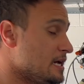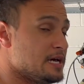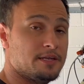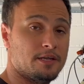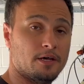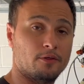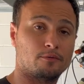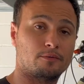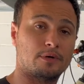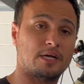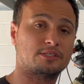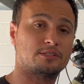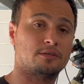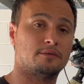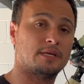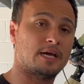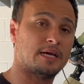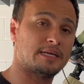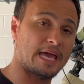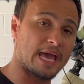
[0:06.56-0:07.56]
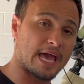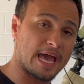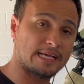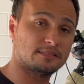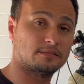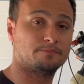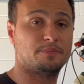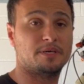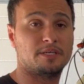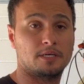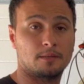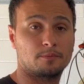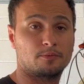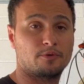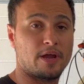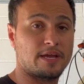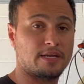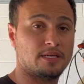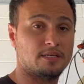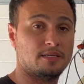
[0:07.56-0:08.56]
Now the Roscoe 9 has been
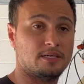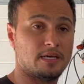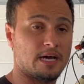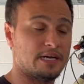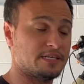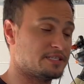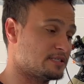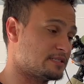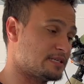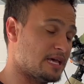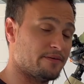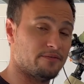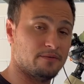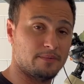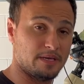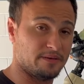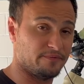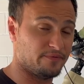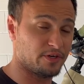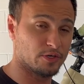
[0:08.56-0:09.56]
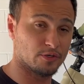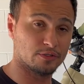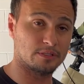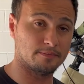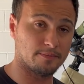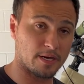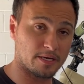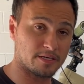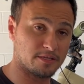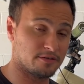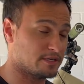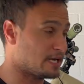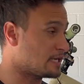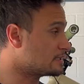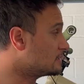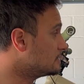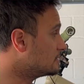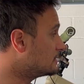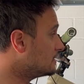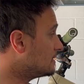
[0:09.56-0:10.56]
upgraded. I just haven't made videos about it. You
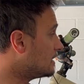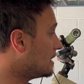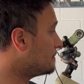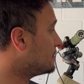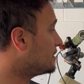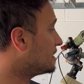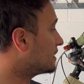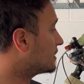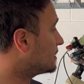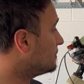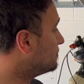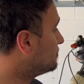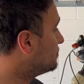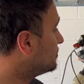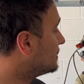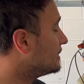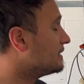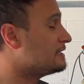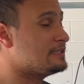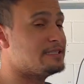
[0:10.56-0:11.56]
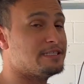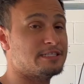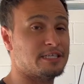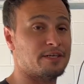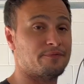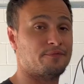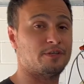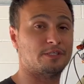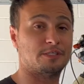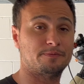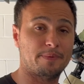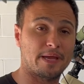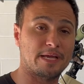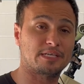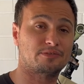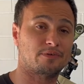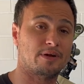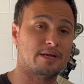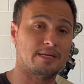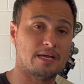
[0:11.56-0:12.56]
guys can see I'm in a completely different
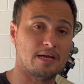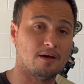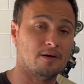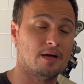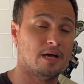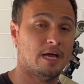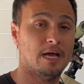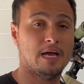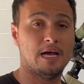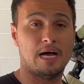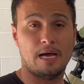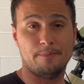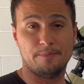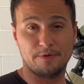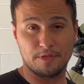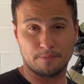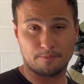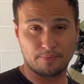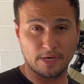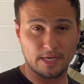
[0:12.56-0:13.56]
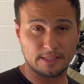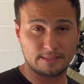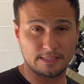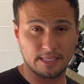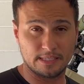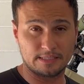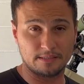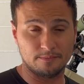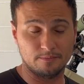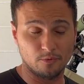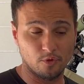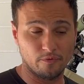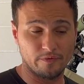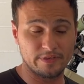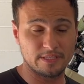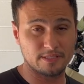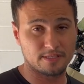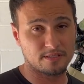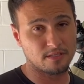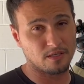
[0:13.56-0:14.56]
space right now. I'm in the process of
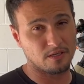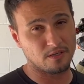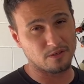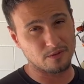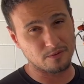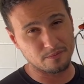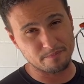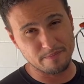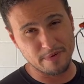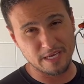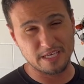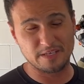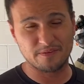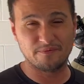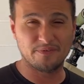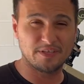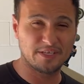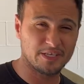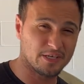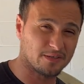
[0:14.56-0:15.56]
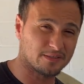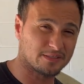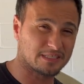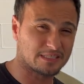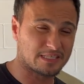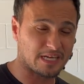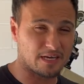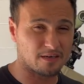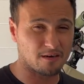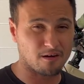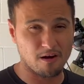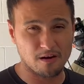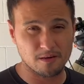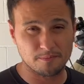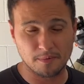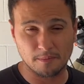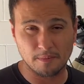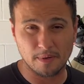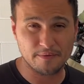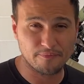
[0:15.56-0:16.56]
moving, so making videos is kind of
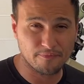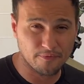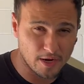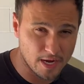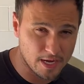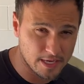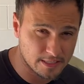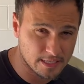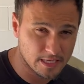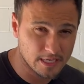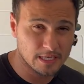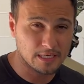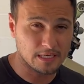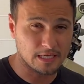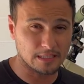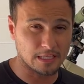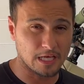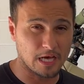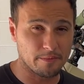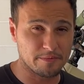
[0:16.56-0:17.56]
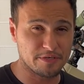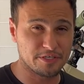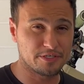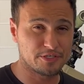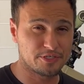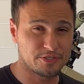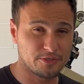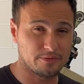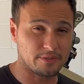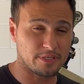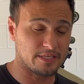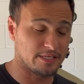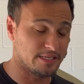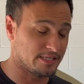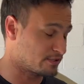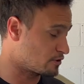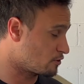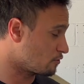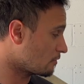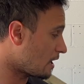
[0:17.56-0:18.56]
hard, but my friend allowed me to shoot in
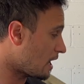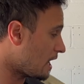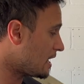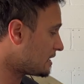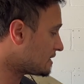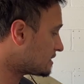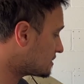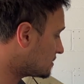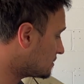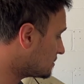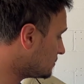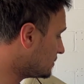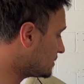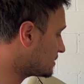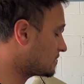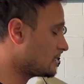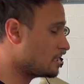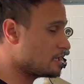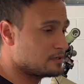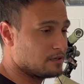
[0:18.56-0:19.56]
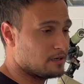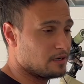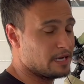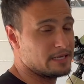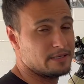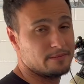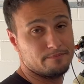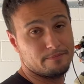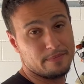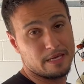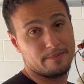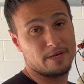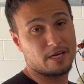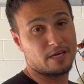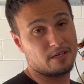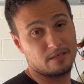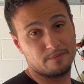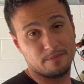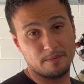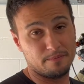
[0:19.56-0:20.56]
his garage, which I don't know, maybe I
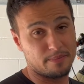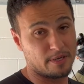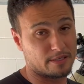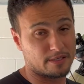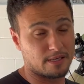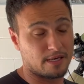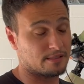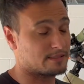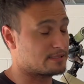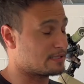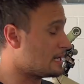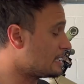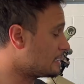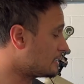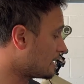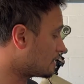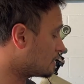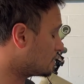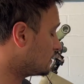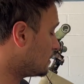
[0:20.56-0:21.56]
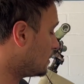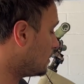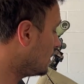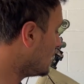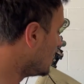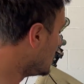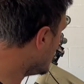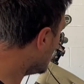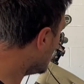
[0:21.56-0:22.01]
could have been better outside, I don't know.